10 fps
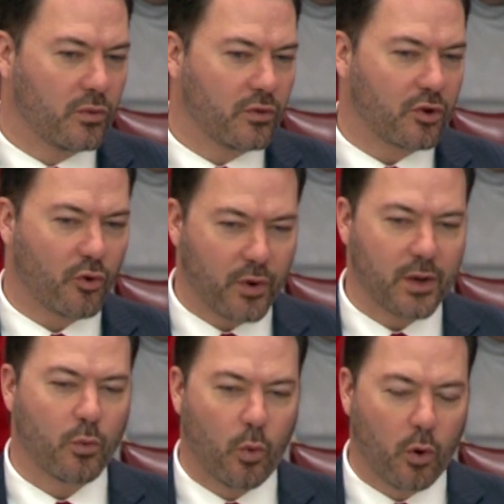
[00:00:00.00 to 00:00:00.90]
the
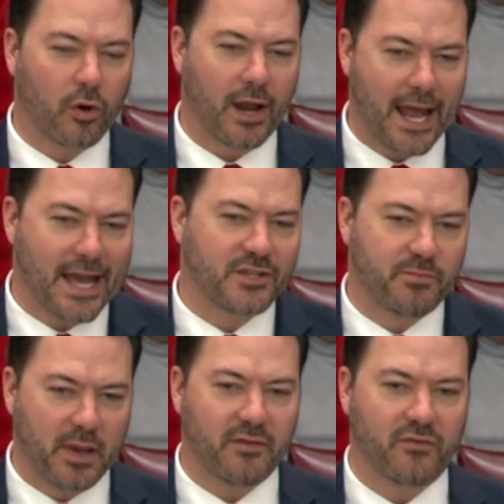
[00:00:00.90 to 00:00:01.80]
Korean War has
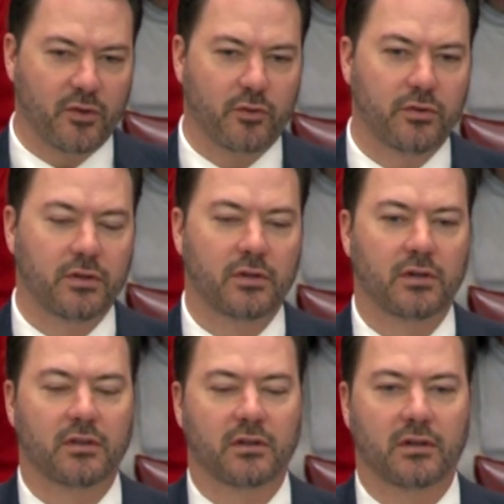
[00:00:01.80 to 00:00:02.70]
been viewed
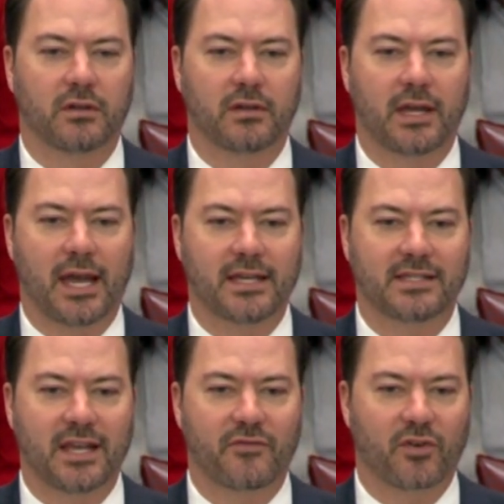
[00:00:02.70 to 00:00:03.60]

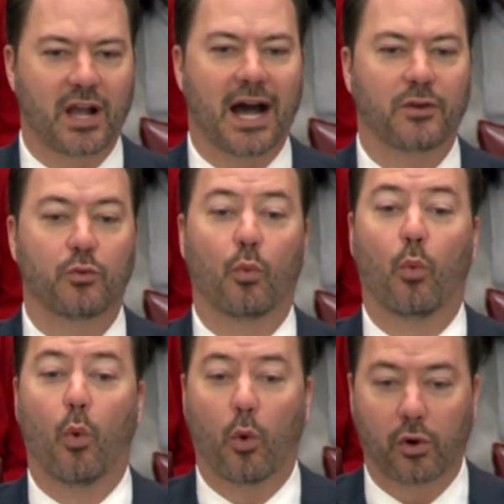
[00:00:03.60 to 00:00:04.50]
as a forgotten
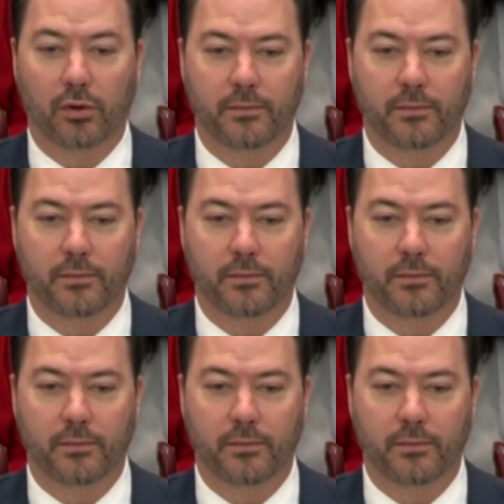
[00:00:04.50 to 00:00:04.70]
war,